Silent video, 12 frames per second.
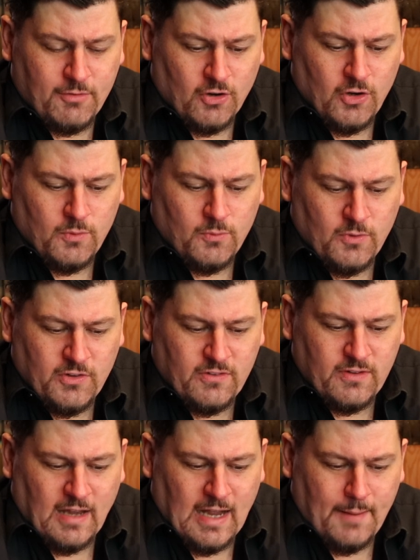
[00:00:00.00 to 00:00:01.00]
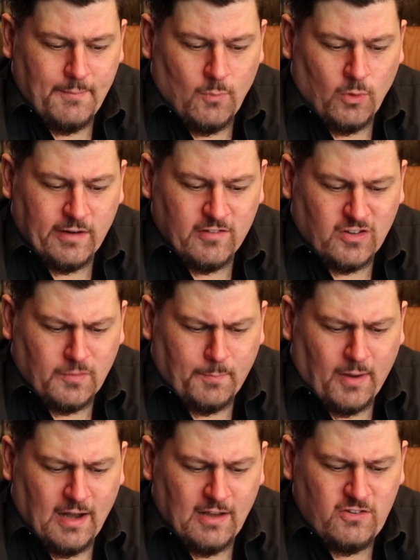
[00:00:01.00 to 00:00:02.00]
through was, what
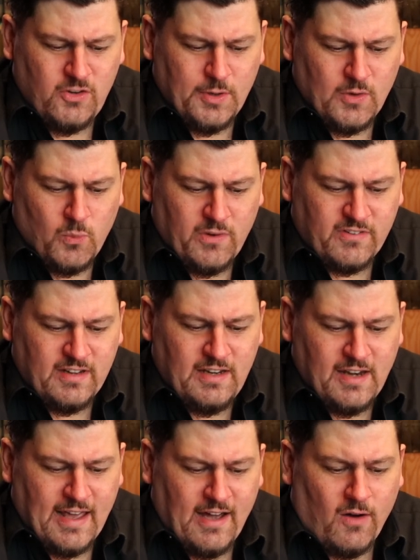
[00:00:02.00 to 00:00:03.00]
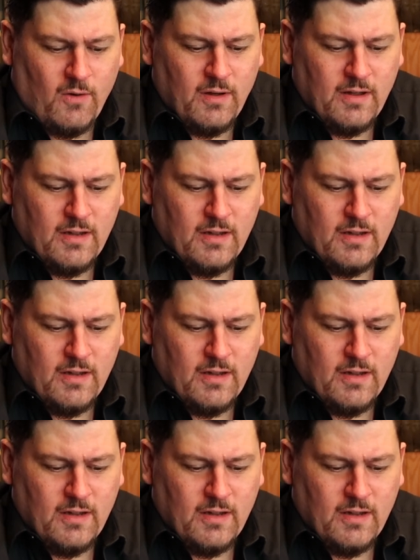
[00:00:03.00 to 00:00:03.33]
inspires you in whiskey now?